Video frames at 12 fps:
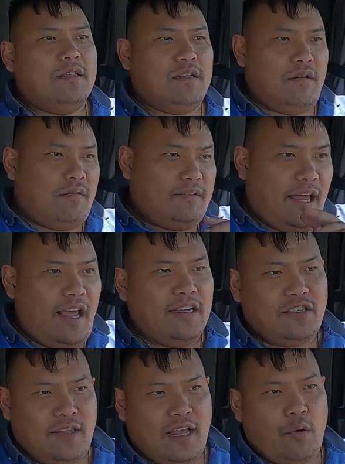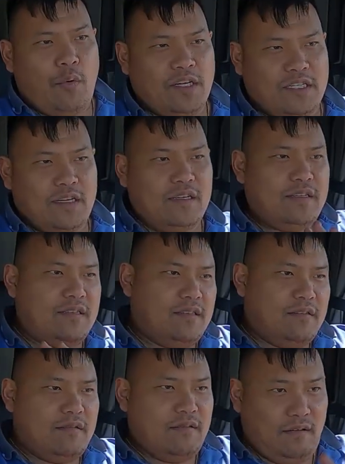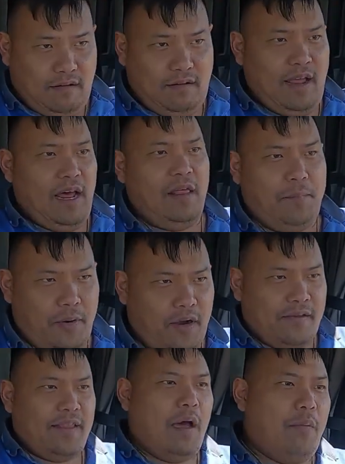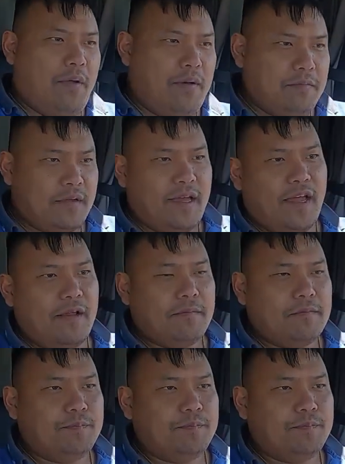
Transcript: So that answered that questions. I'll park on that one, okay?